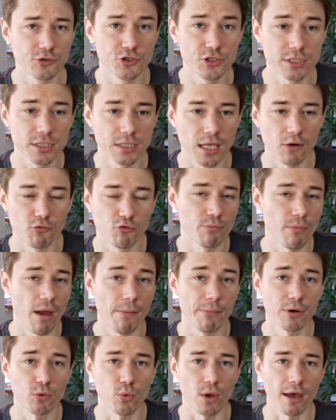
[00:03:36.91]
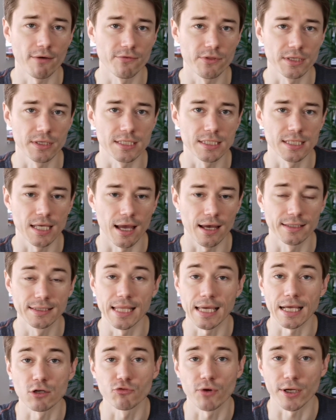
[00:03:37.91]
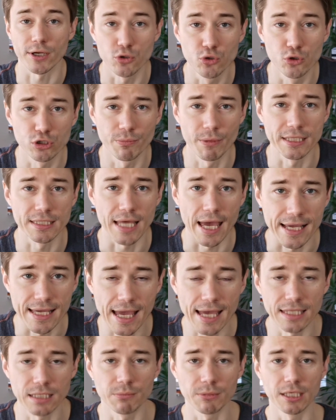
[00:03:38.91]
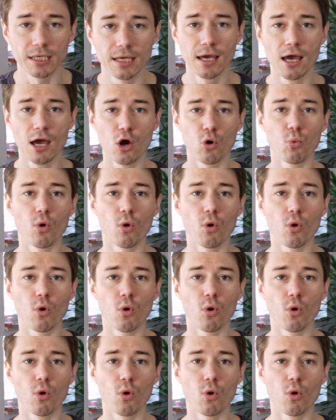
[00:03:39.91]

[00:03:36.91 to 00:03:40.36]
just remember we have this Tech Recruitment Academy